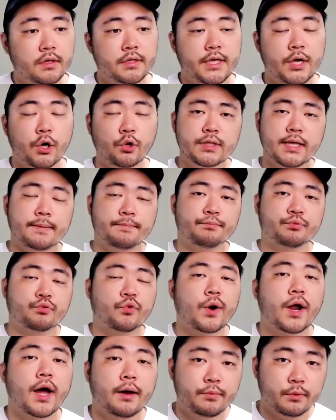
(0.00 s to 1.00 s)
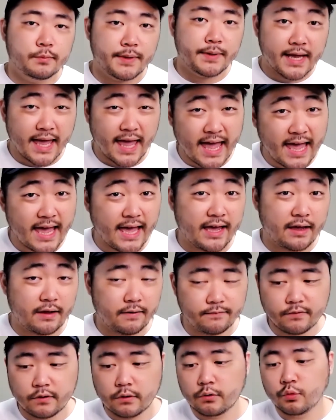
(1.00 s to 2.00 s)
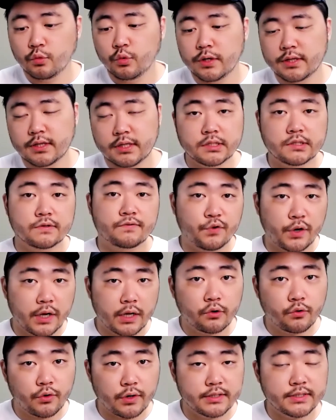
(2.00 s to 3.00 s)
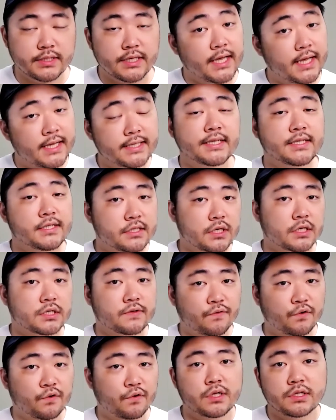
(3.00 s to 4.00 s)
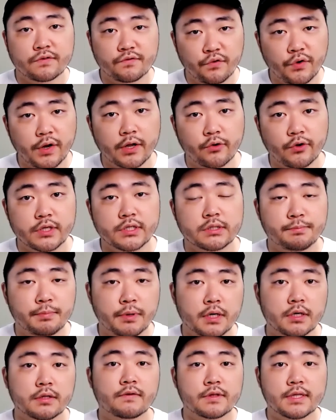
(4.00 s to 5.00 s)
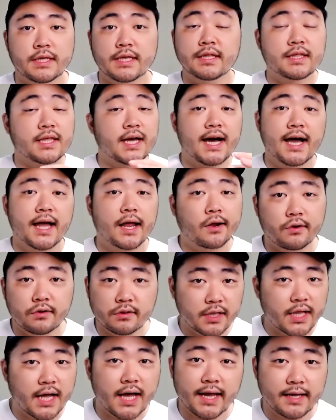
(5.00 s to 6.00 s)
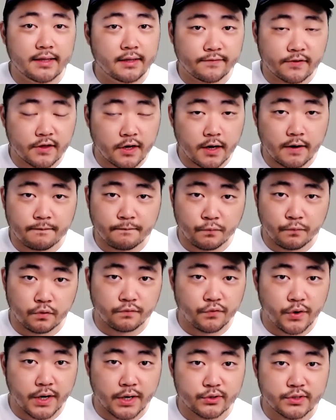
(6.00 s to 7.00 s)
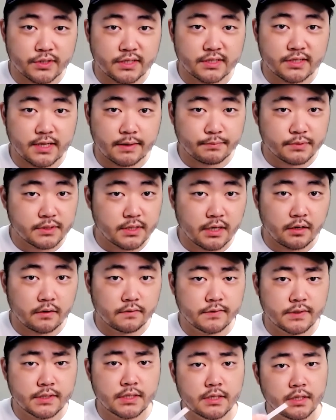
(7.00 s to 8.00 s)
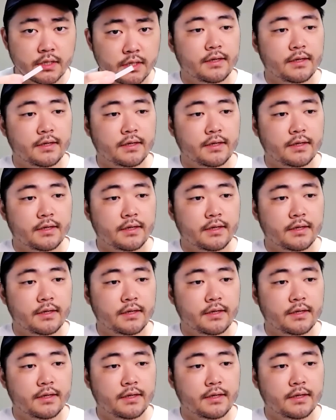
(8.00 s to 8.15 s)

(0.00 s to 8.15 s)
The only problem I have with this fragrance isn't just for this fragrance, but the entire line of Tom Ford fragrances themselves.